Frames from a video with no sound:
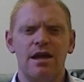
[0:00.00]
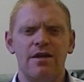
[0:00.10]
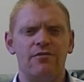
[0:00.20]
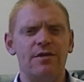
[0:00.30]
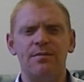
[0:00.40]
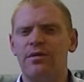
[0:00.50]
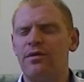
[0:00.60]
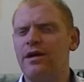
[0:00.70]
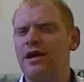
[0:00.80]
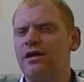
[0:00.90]
Every
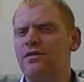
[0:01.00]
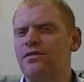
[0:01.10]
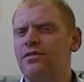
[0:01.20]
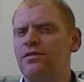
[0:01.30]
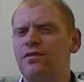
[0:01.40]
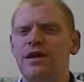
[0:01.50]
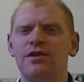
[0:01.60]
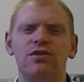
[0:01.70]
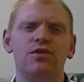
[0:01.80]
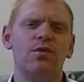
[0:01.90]
breath
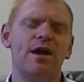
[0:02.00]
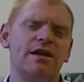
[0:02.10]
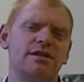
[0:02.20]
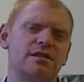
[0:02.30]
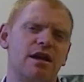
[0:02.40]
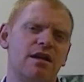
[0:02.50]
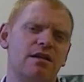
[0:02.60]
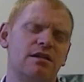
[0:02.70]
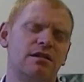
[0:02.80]
that you exhale